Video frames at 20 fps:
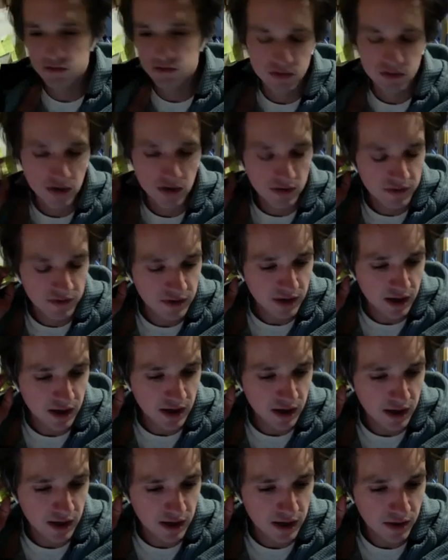traffic
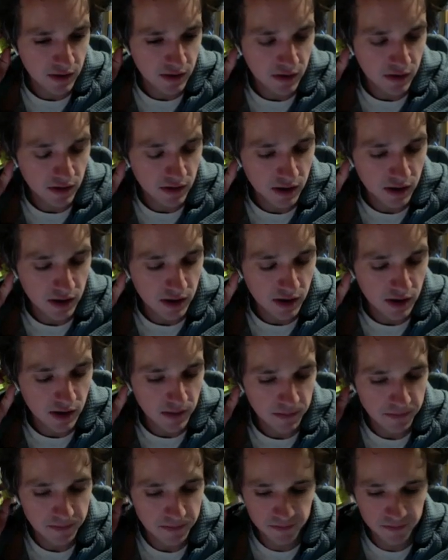light or
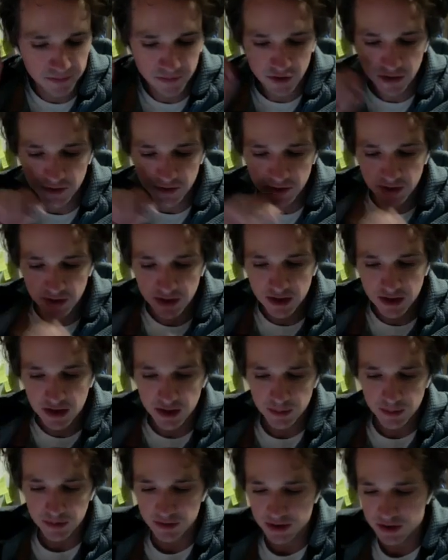traffic light
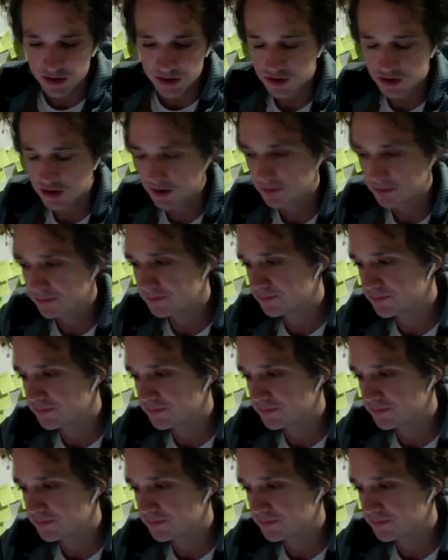collaboration.